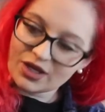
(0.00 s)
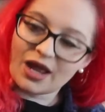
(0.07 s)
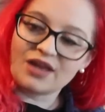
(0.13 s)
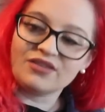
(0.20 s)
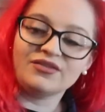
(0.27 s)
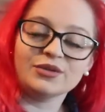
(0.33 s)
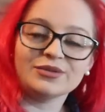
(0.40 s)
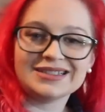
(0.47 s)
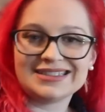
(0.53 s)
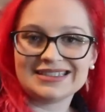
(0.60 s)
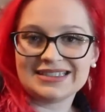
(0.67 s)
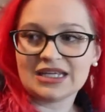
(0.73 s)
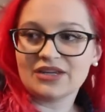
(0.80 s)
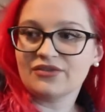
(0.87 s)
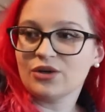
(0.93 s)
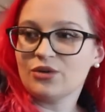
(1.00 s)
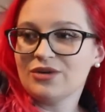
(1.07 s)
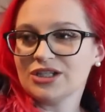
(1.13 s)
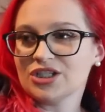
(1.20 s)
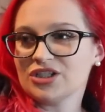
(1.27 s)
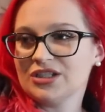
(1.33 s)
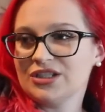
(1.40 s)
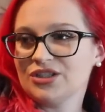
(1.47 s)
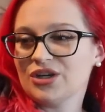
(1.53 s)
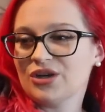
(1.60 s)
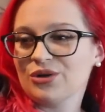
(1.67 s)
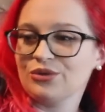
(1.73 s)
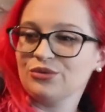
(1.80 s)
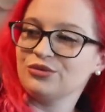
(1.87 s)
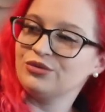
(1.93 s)
I feel it's definitely... Oh, actually,
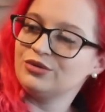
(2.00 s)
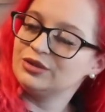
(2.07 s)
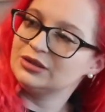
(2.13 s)
no.